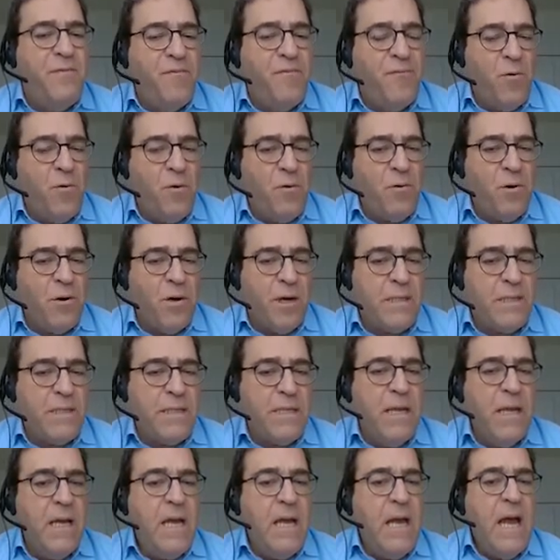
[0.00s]
before us.
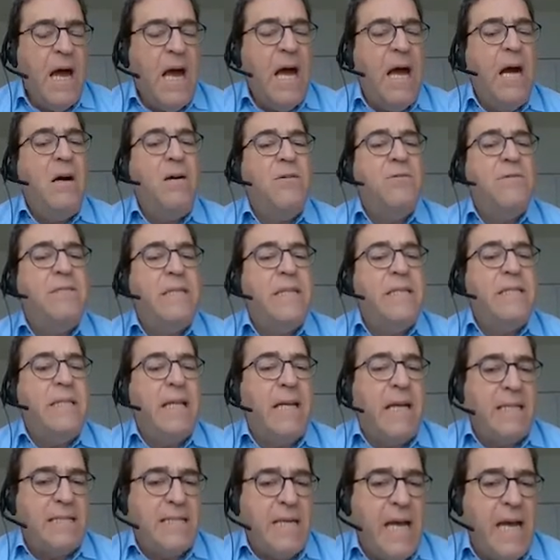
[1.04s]
How did
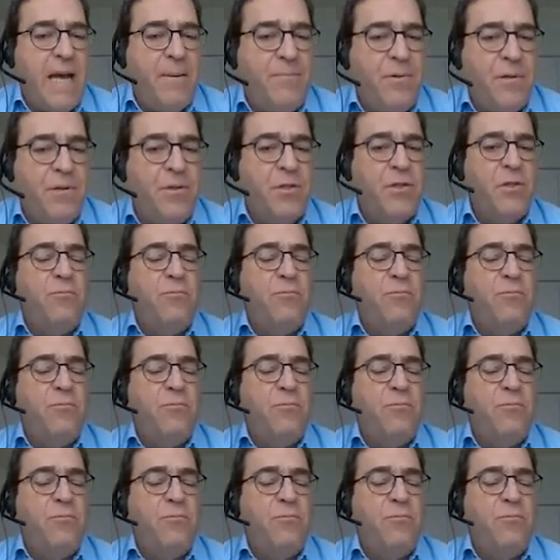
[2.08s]
that happen?